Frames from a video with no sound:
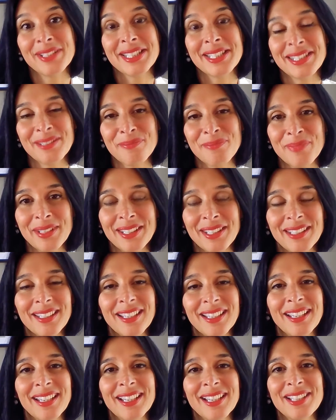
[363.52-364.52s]

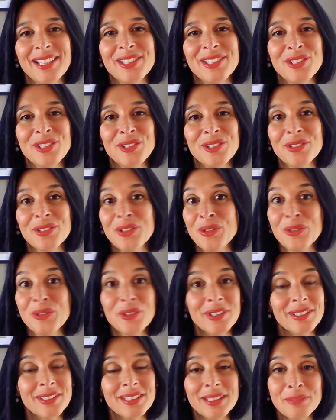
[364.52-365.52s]
recipe to
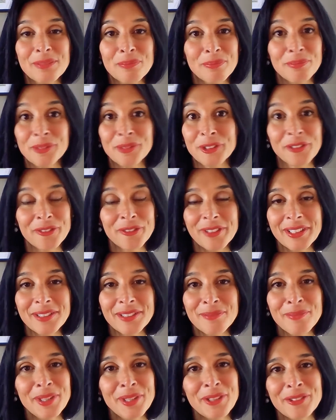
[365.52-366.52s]
cook the
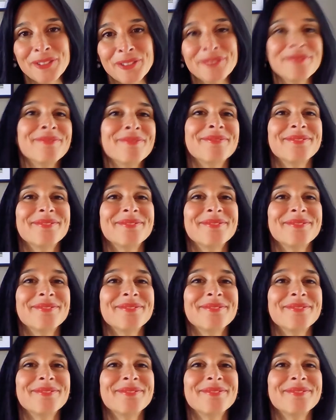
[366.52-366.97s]
perfect meal.